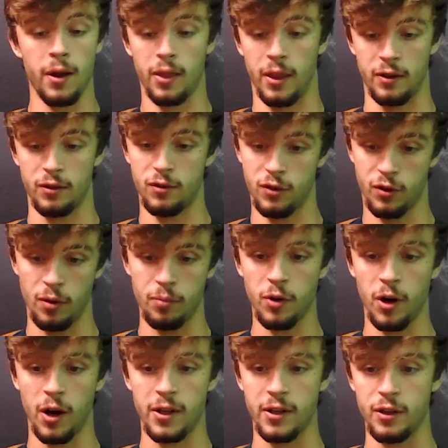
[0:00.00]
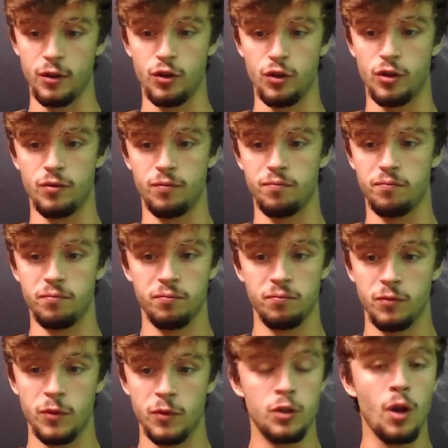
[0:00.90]
Like script writing,
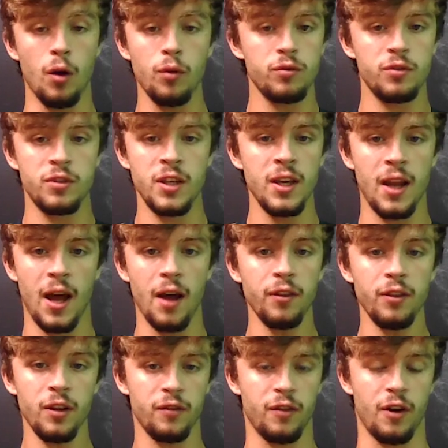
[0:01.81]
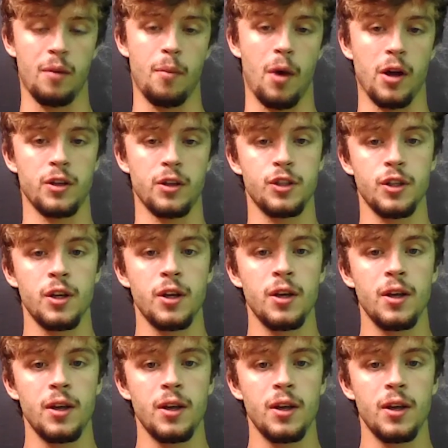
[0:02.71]
you don't see it out there very much.